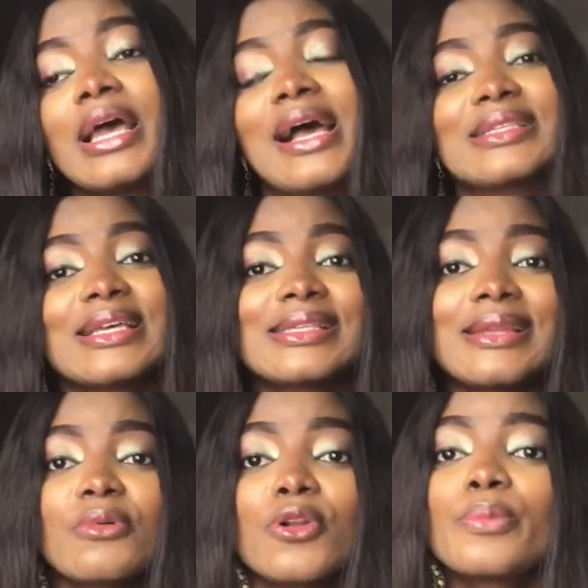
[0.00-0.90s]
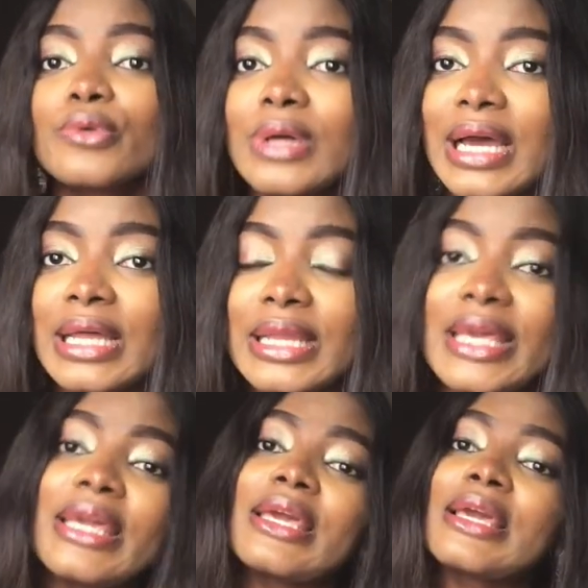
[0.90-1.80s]
As I said, I'm going to put her
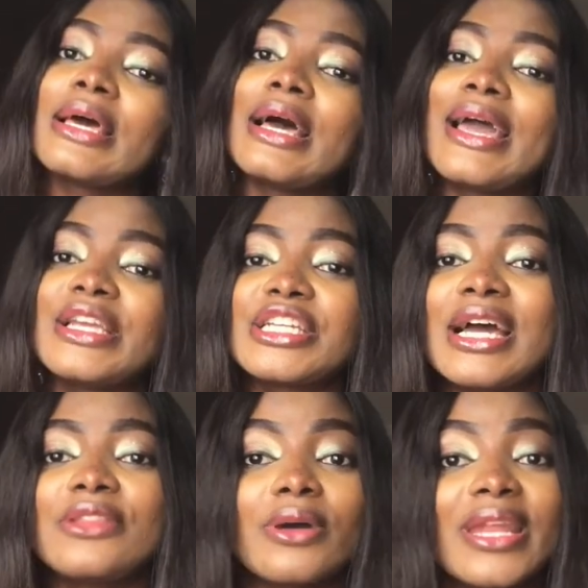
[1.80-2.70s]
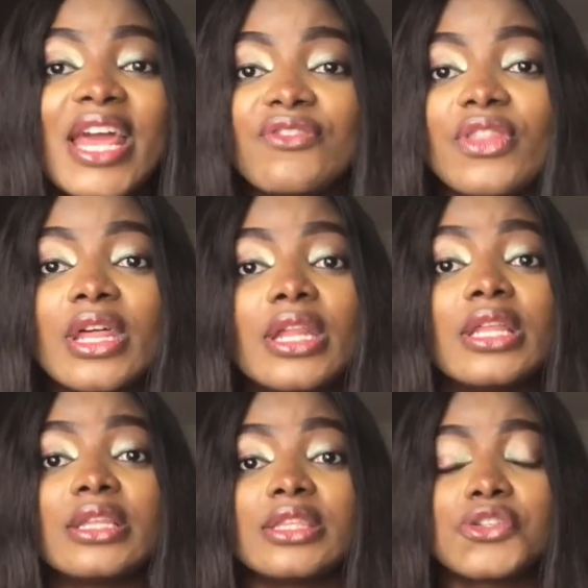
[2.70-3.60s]
link, her IG handle and everything
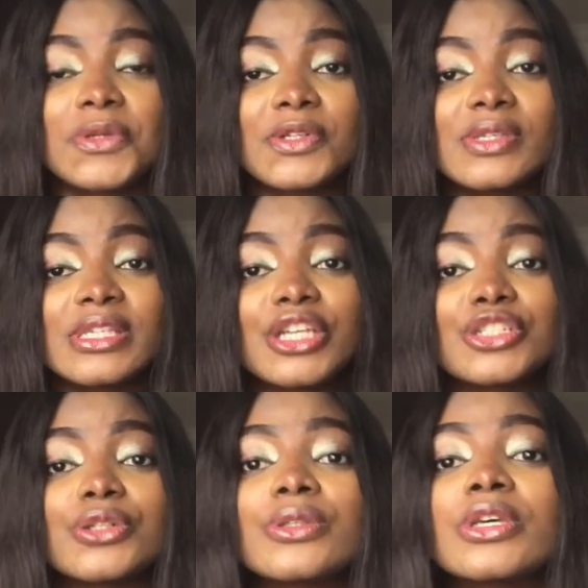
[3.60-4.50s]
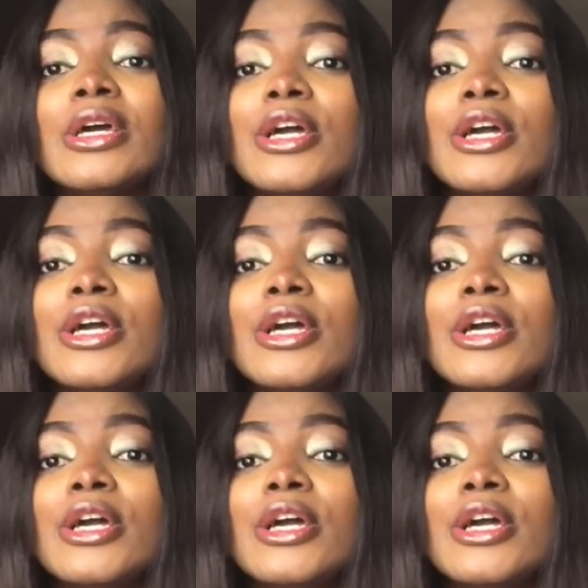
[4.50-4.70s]
in the description section.